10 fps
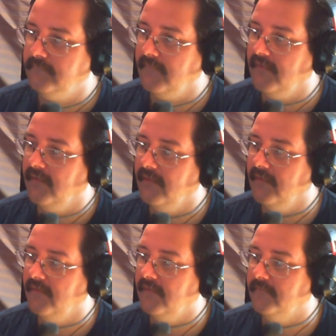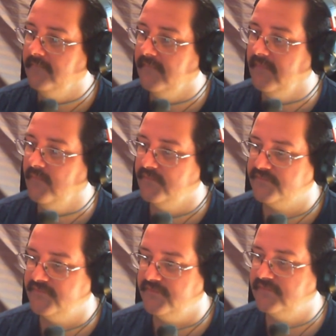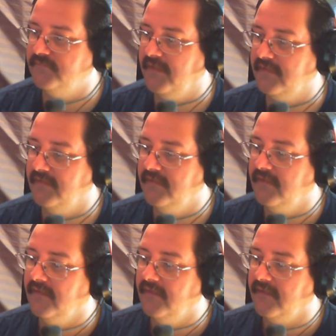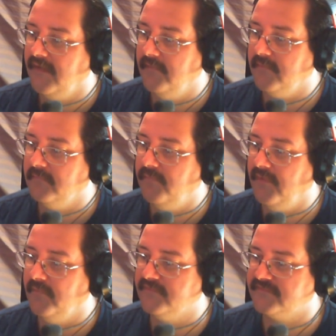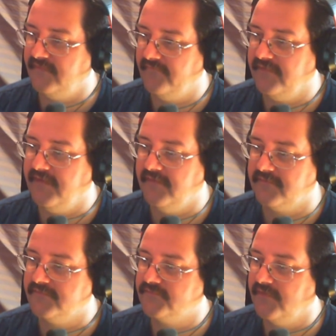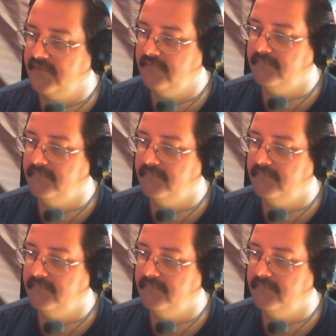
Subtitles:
was 6 mana, came into play with 7 counters on it,